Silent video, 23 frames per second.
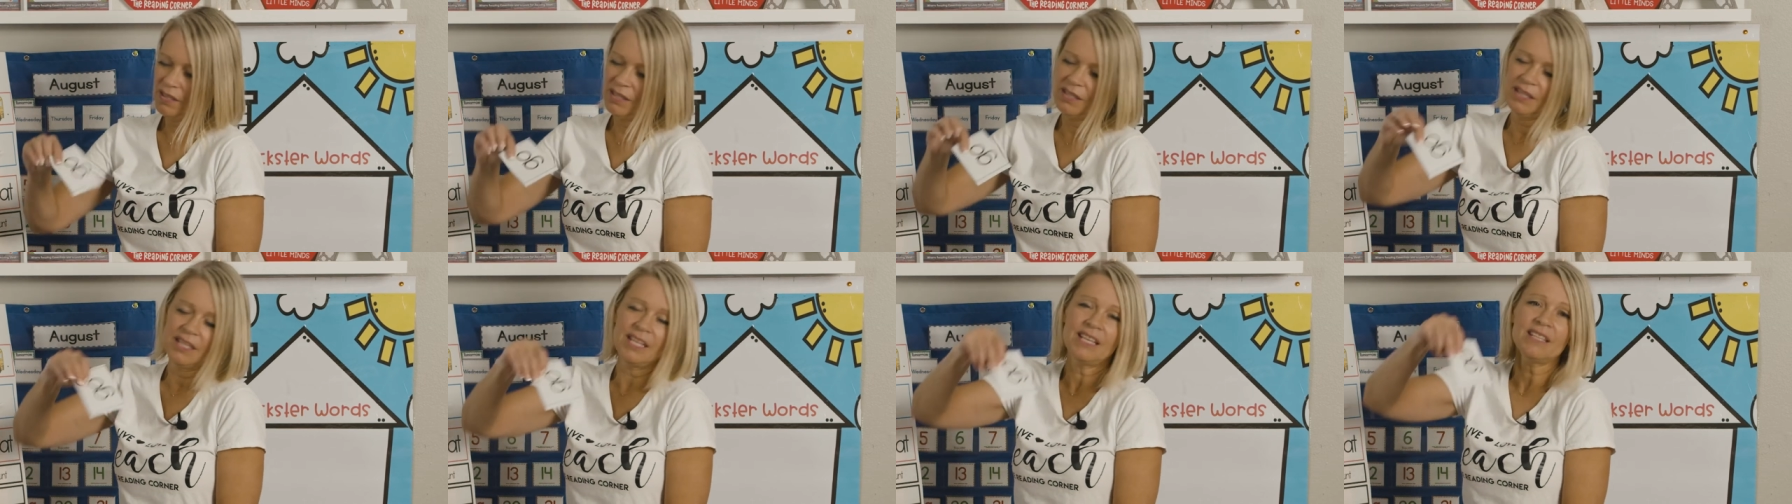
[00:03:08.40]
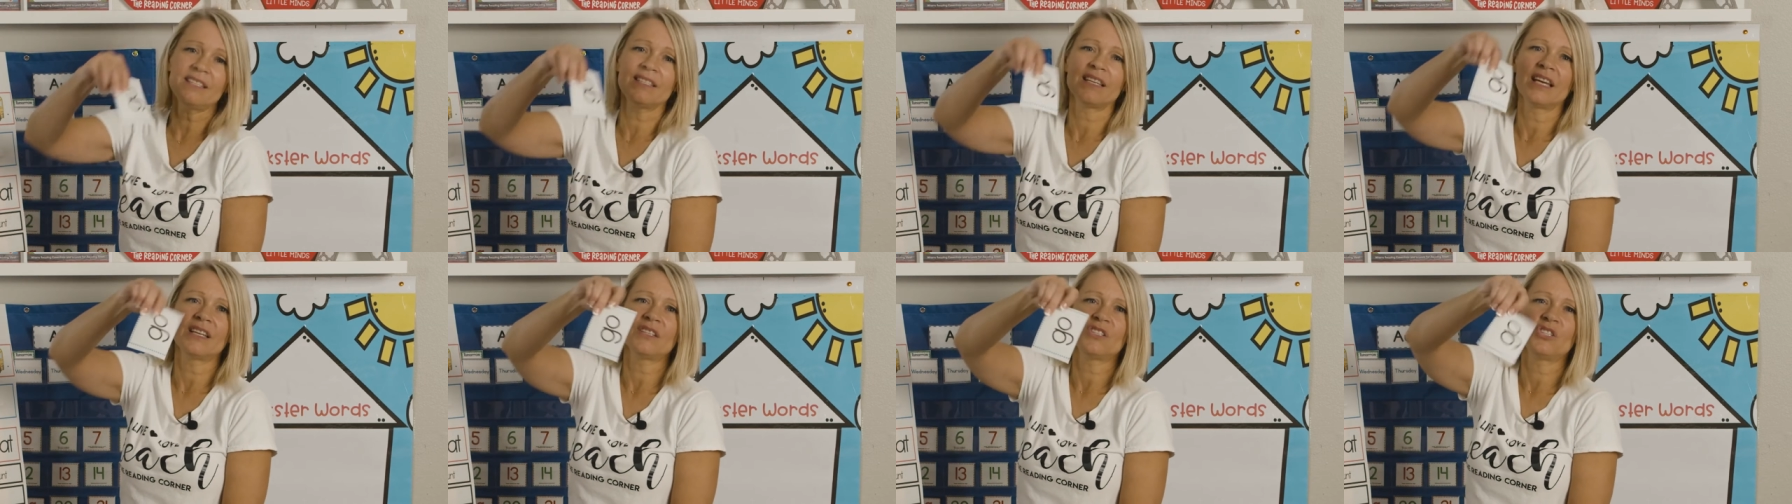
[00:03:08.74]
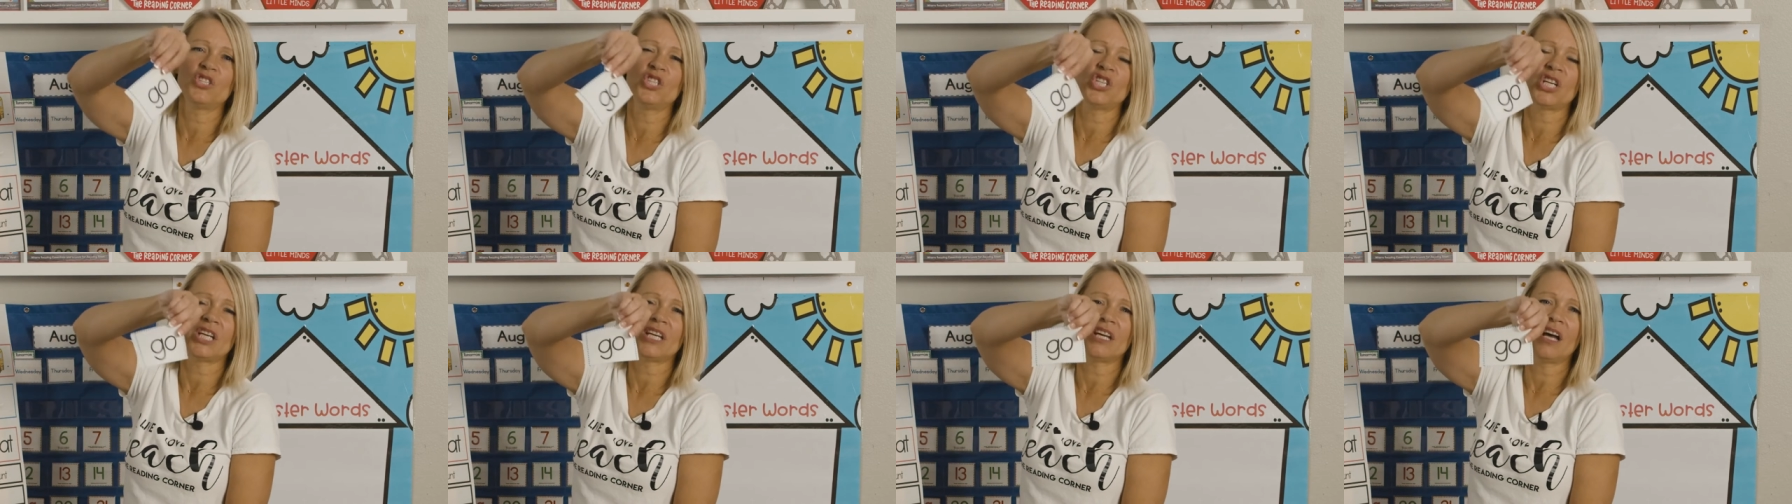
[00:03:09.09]
This
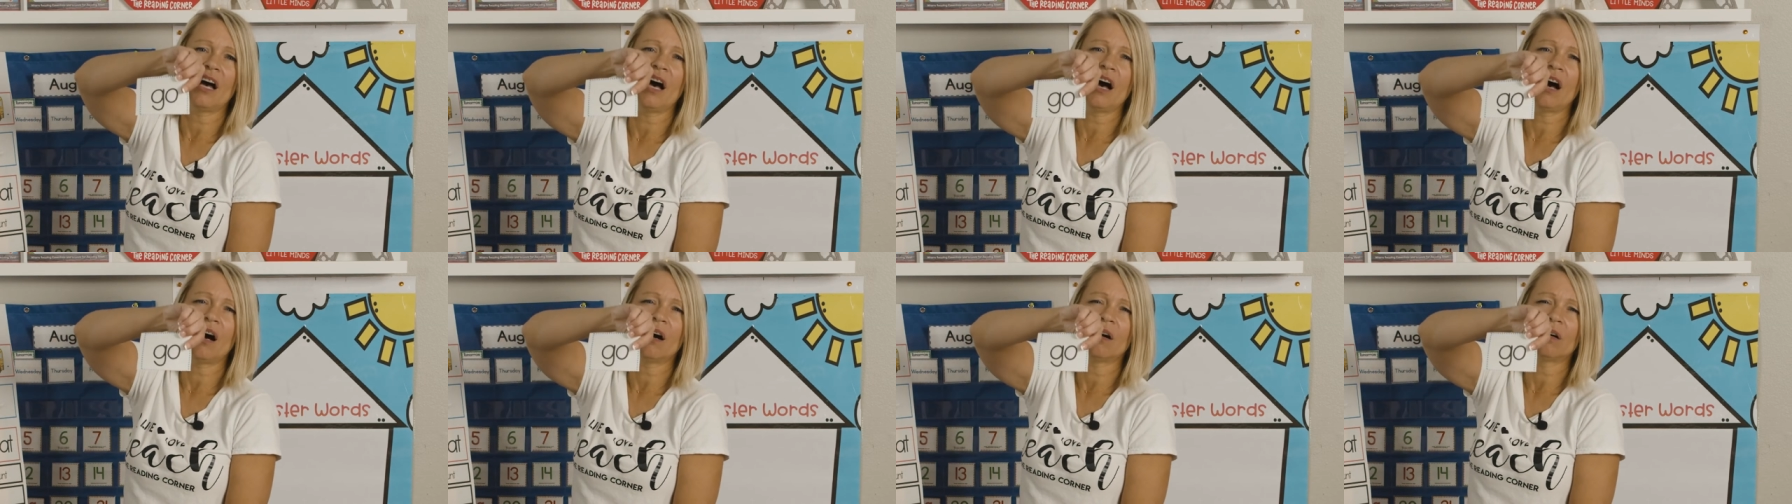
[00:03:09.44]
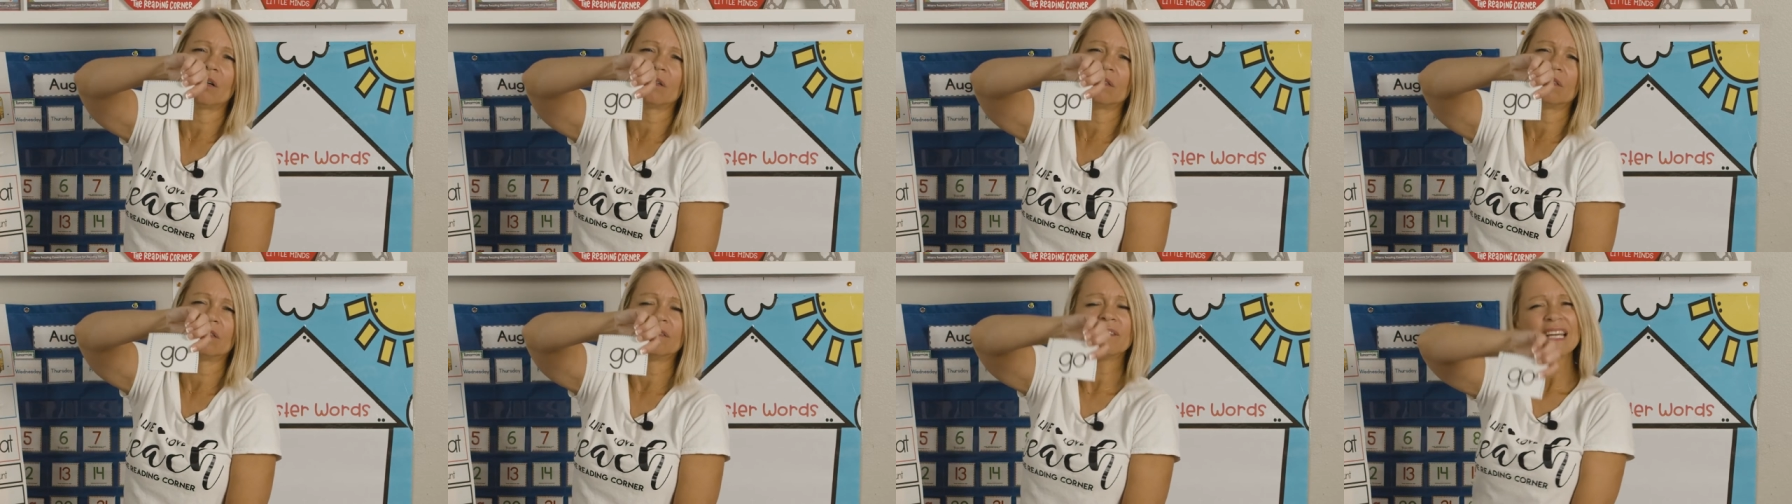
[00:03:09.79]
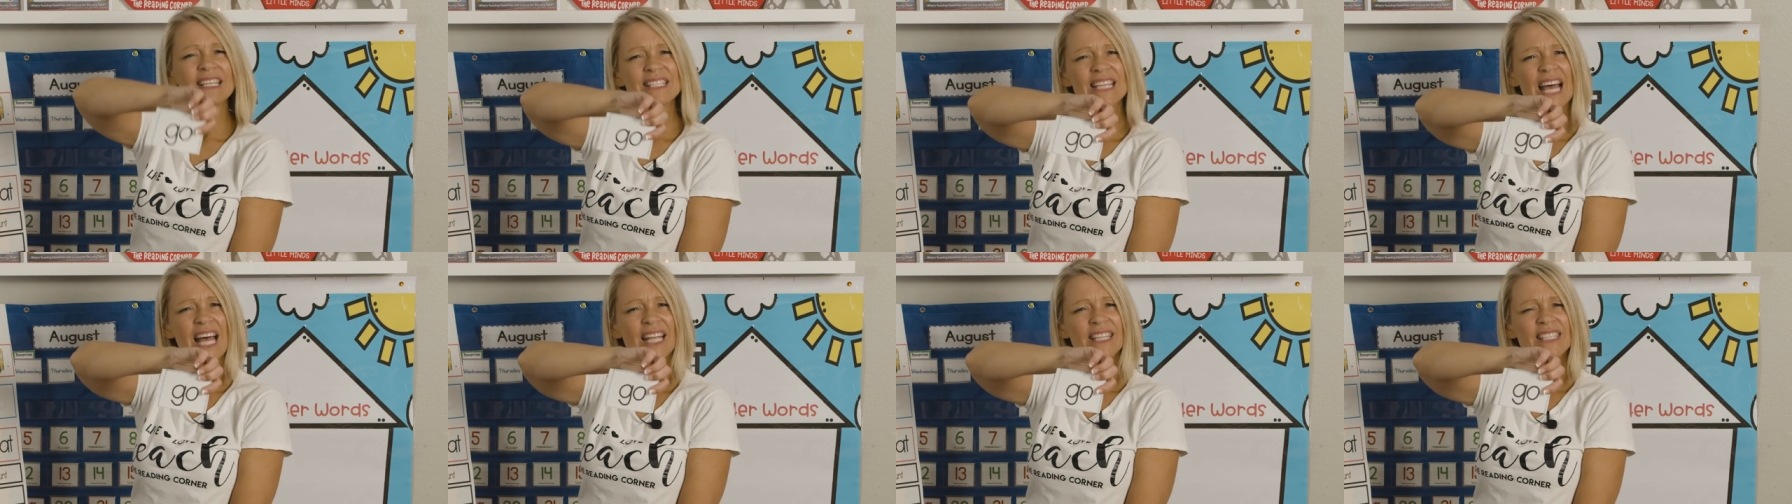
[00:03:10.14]
says G-O.
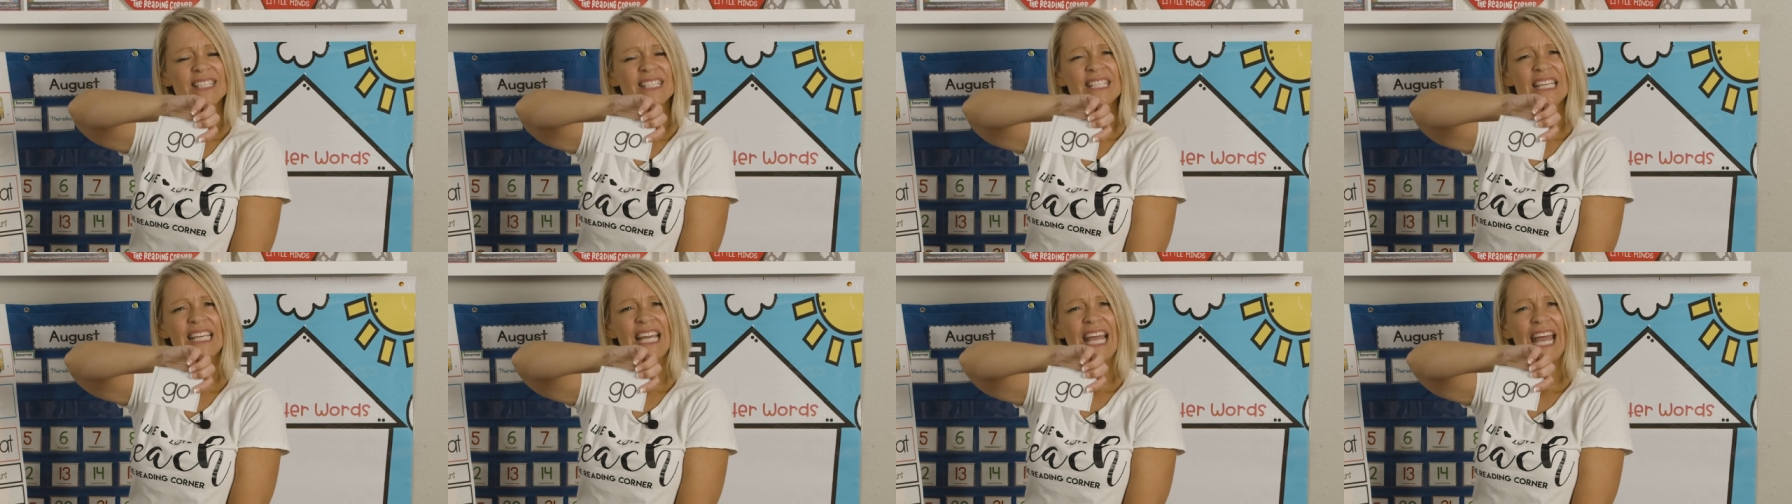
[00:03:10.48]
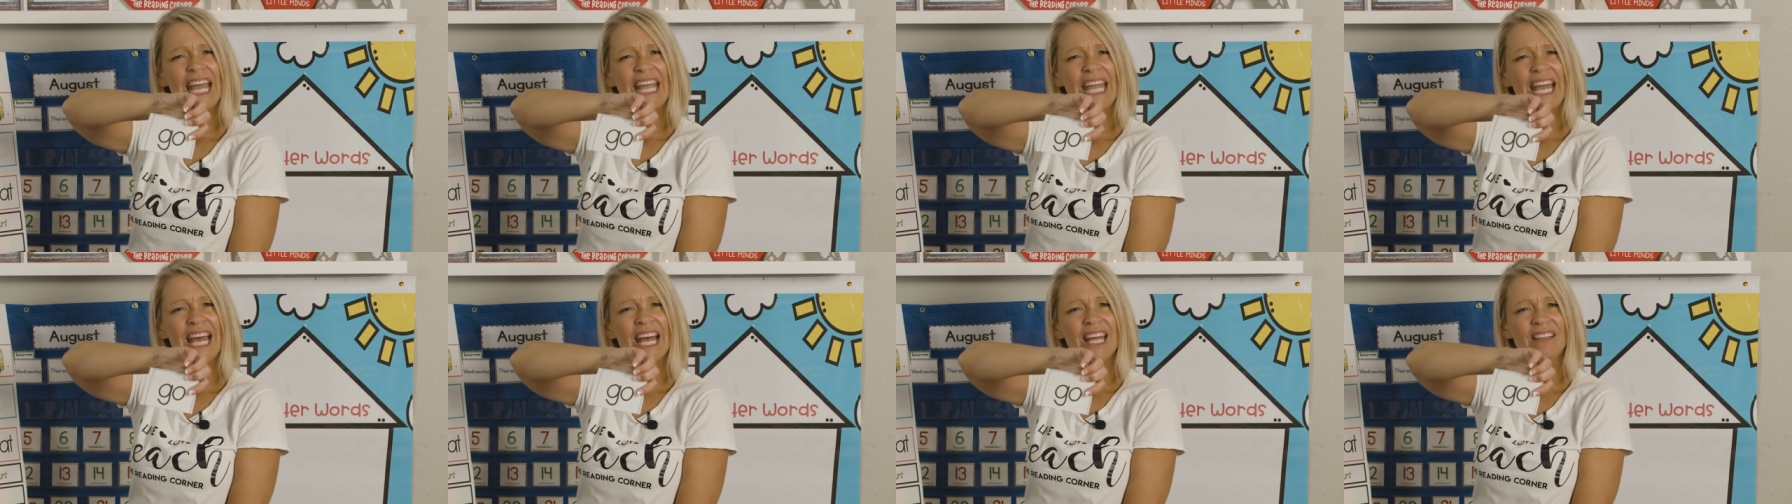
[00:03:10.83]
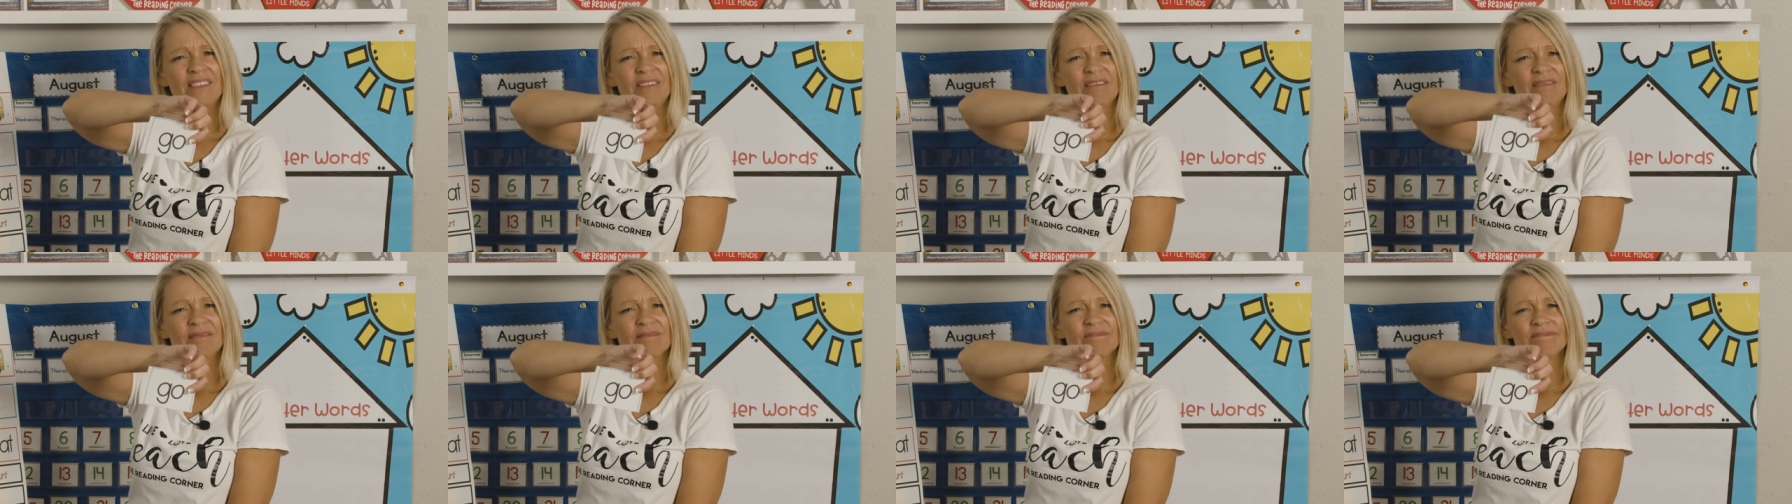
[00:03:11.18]
Is that
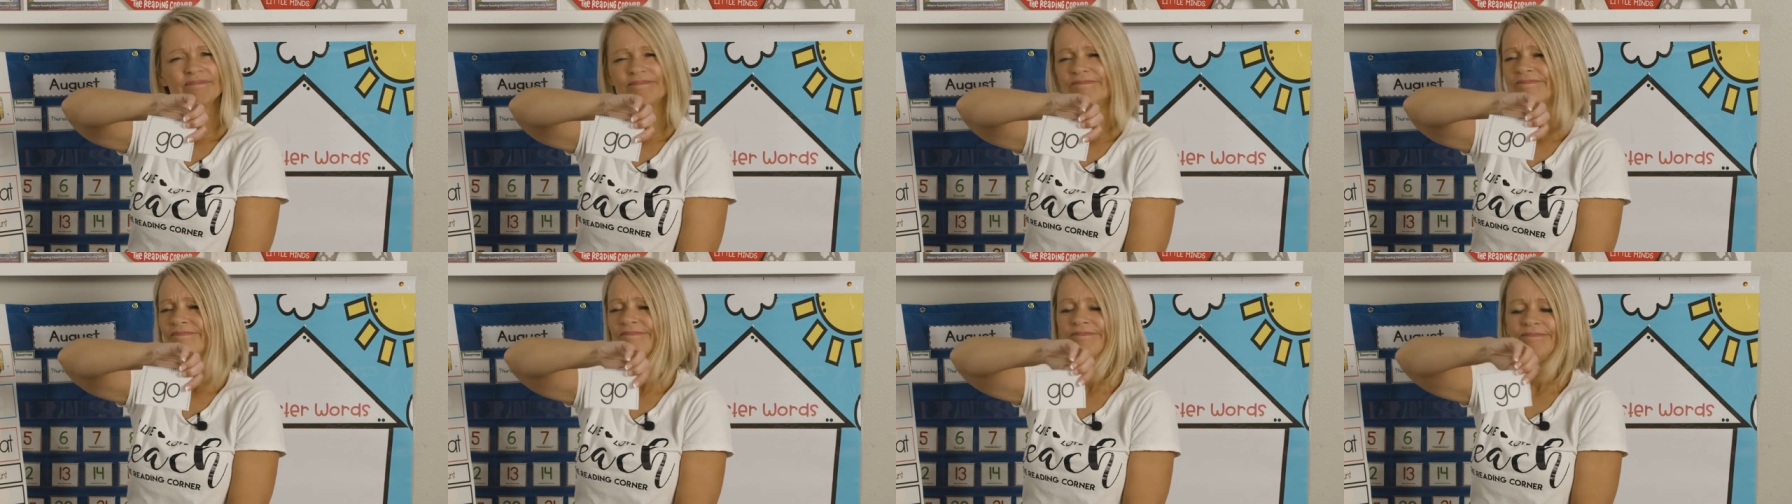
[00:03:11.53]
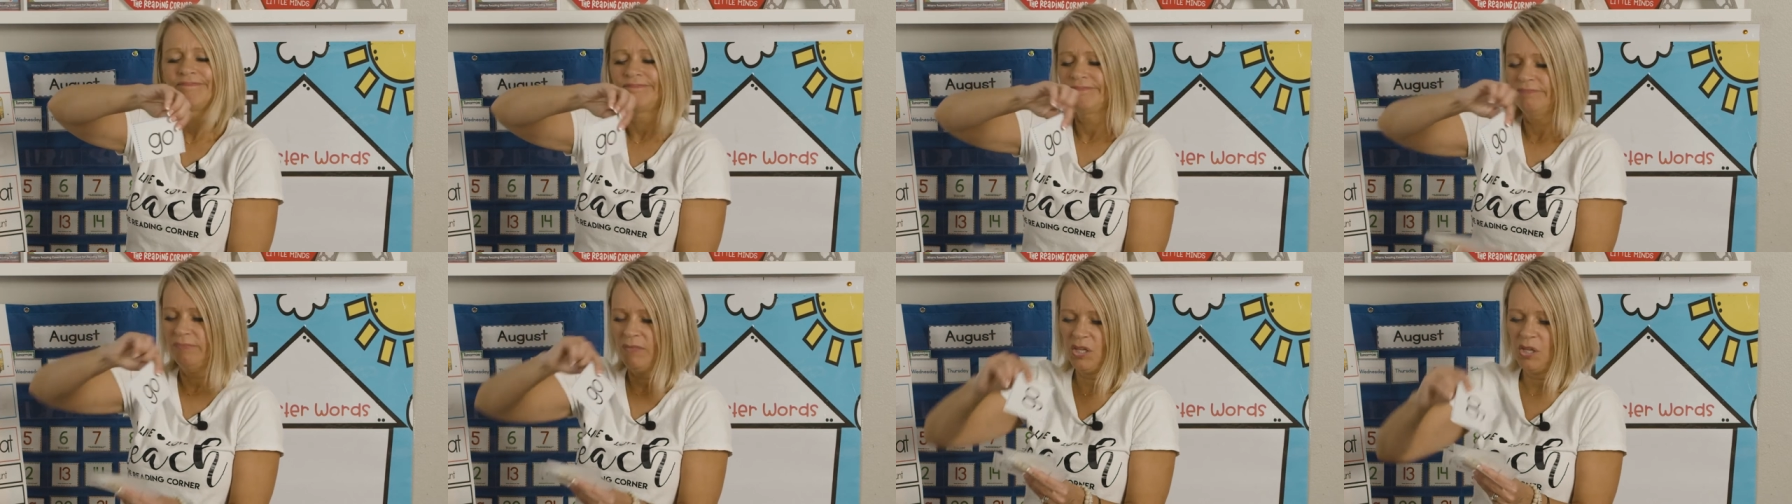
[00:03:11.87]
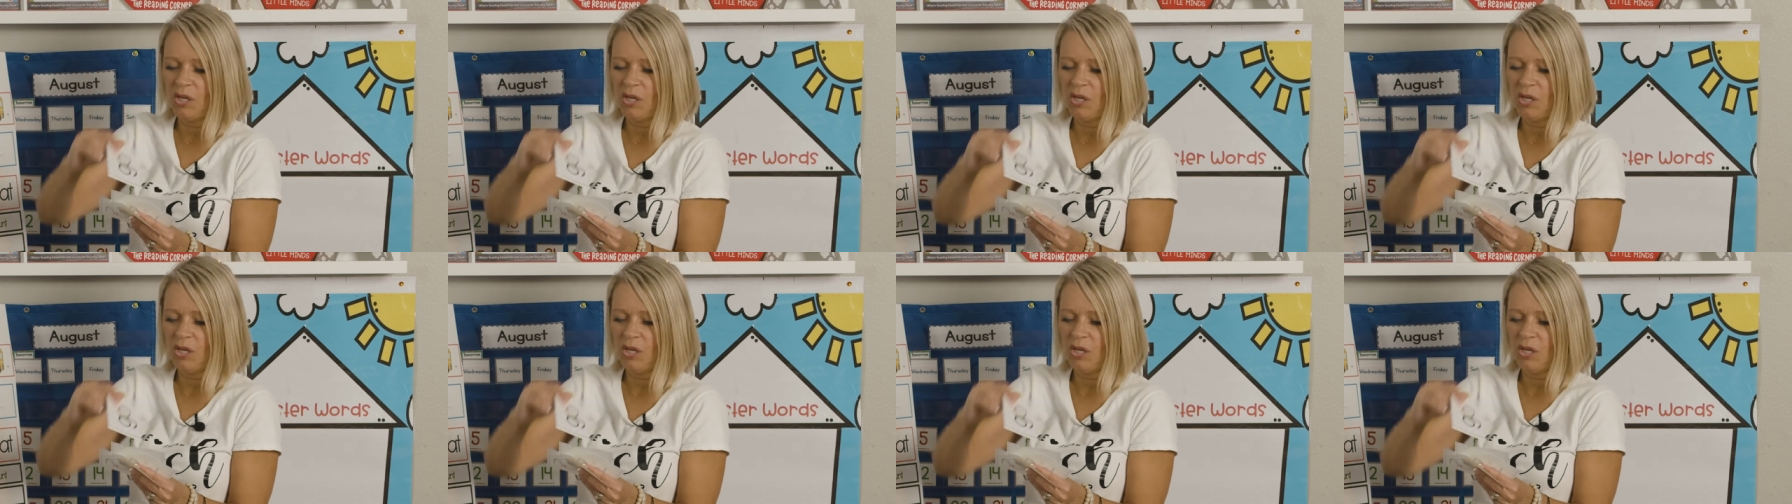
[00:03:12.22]
C-A-N?